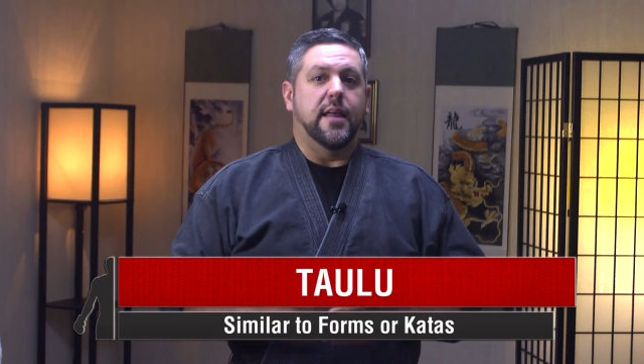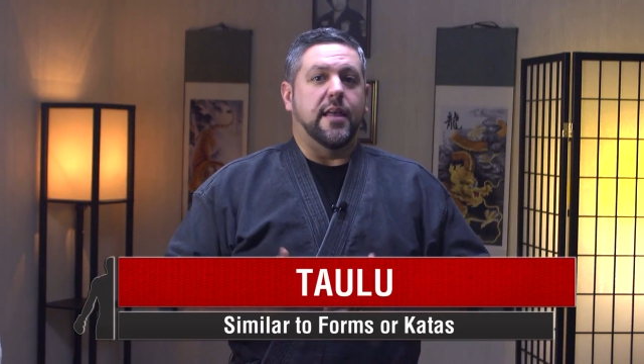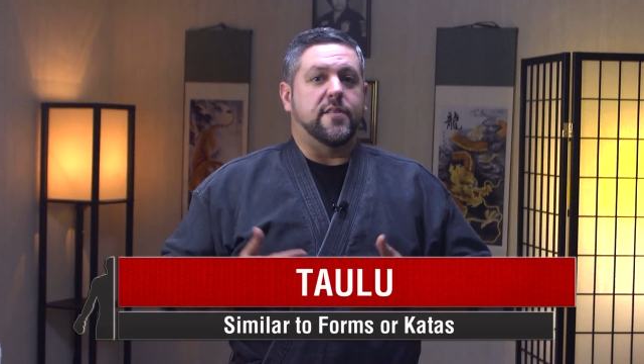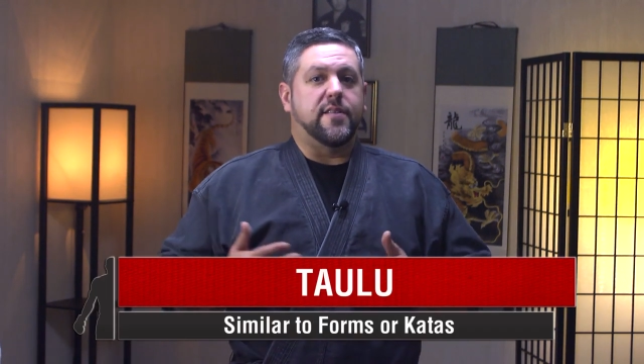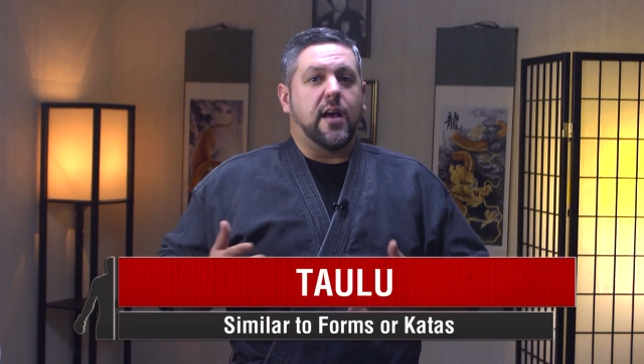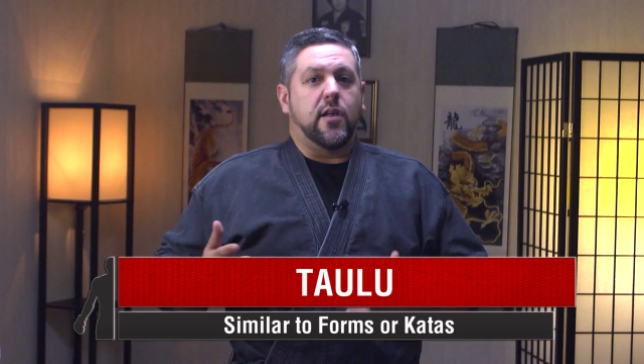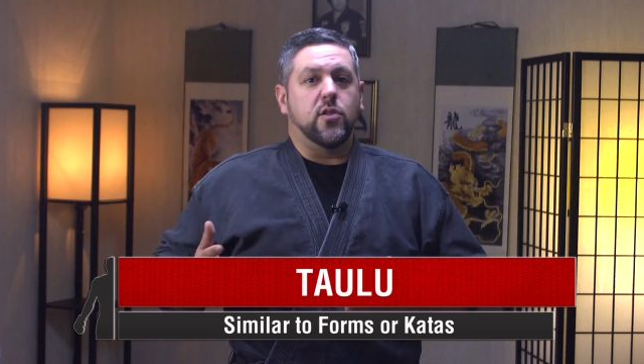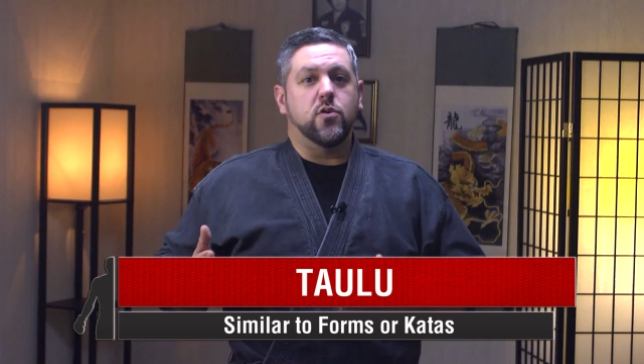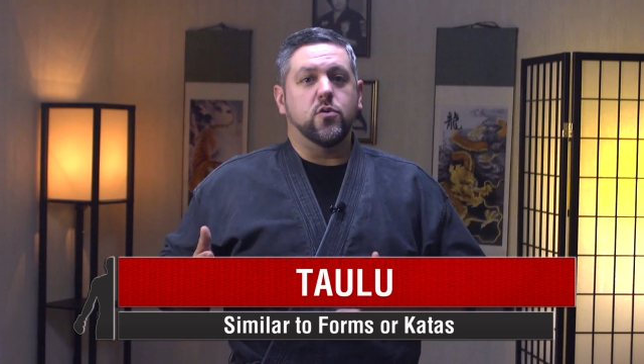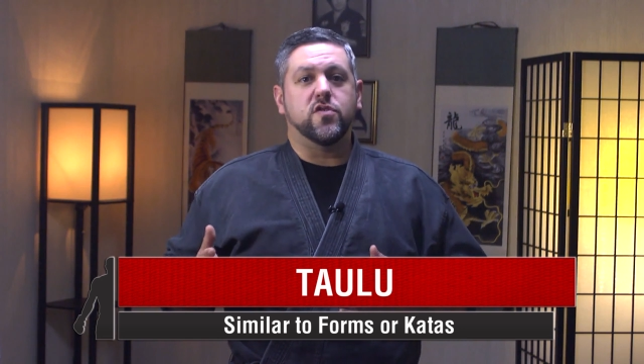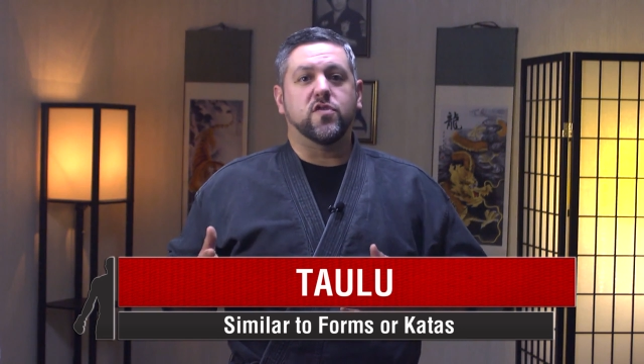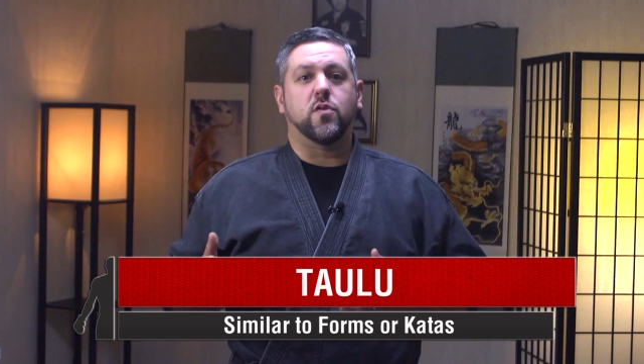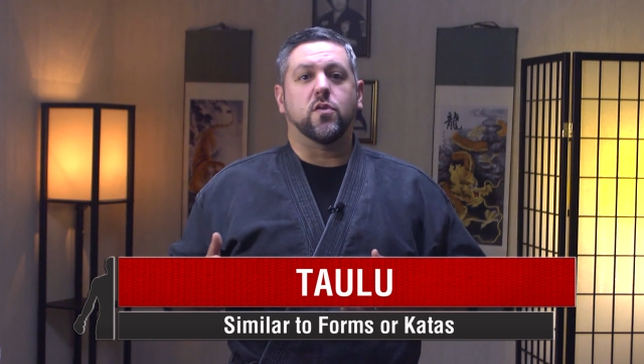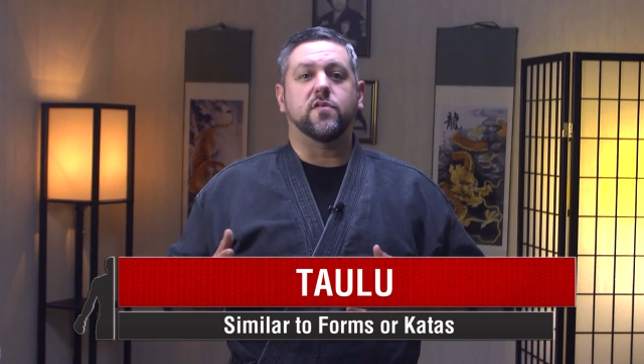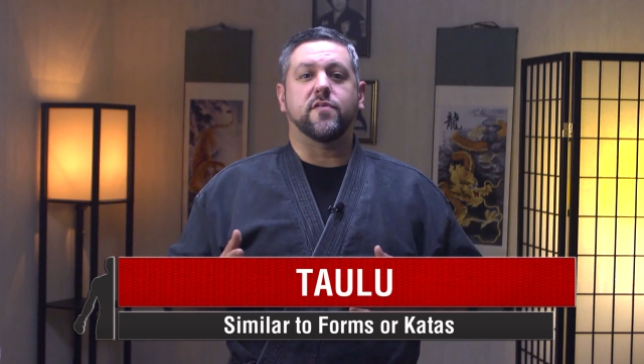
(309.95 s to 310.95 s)
Now taolu
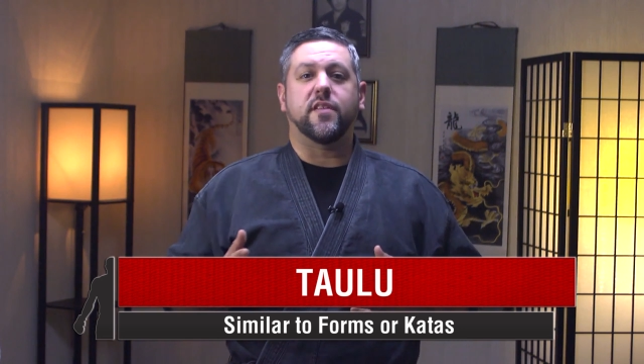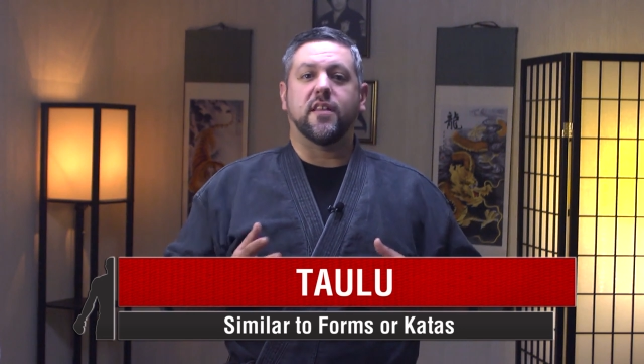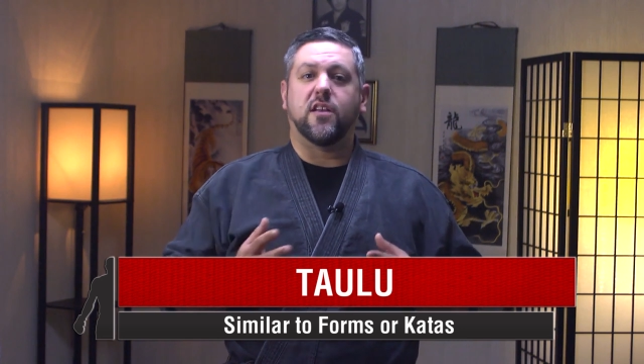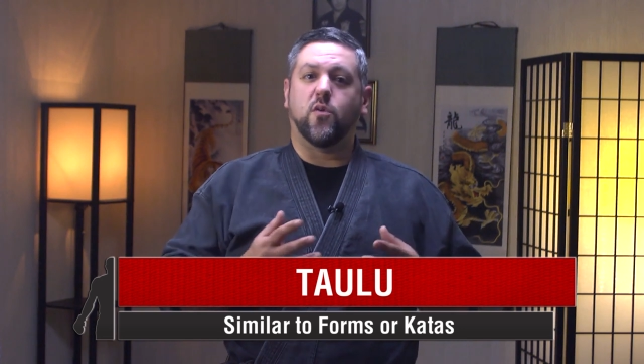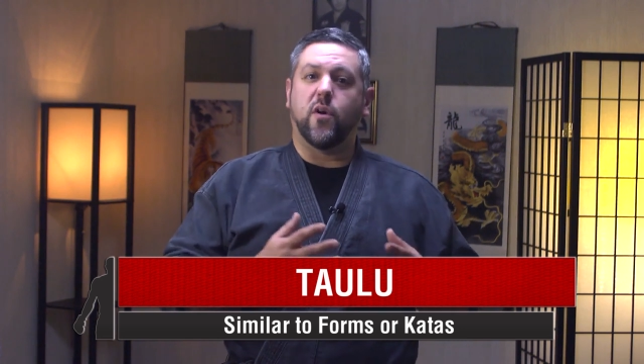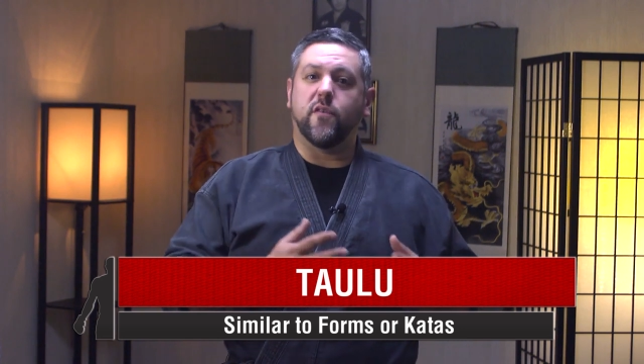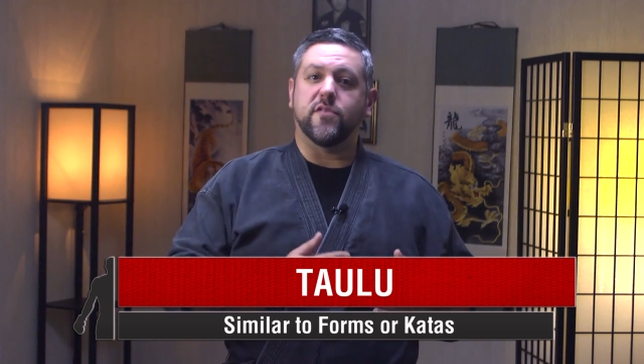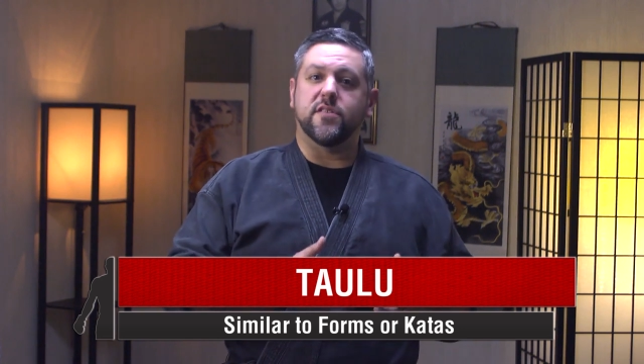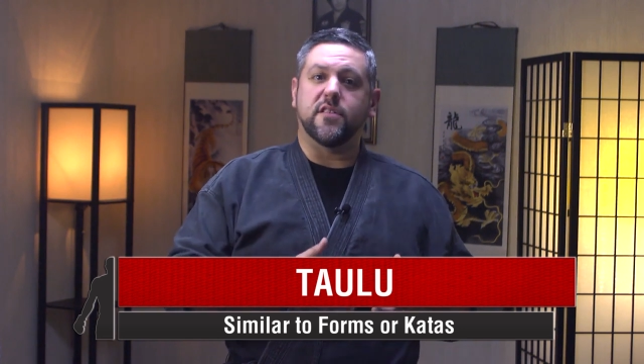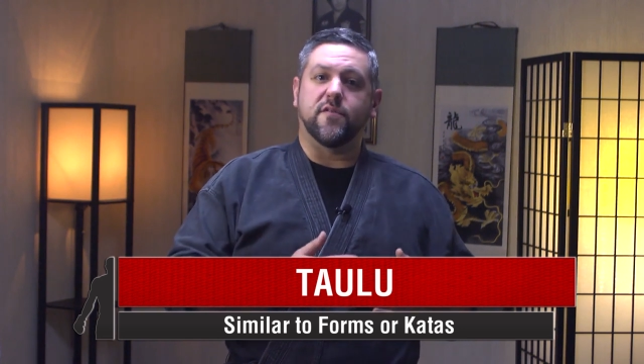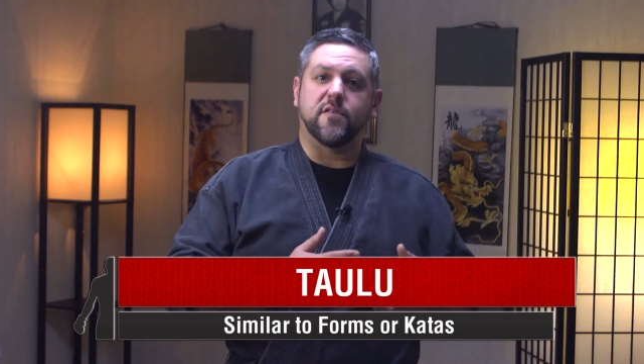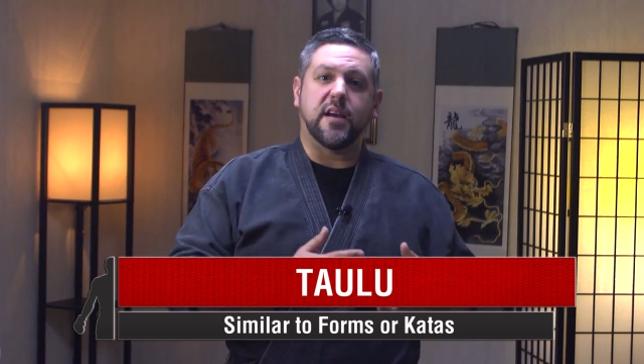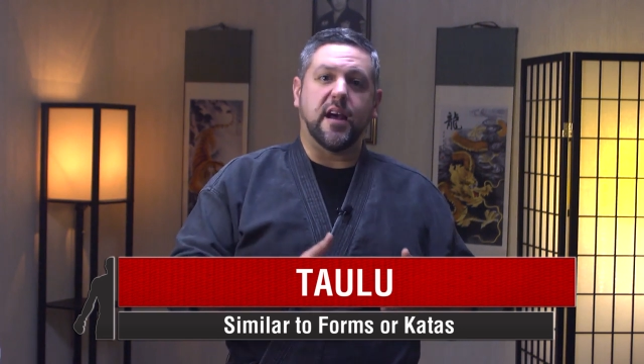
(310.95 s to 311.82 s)
is sort of the equivalent of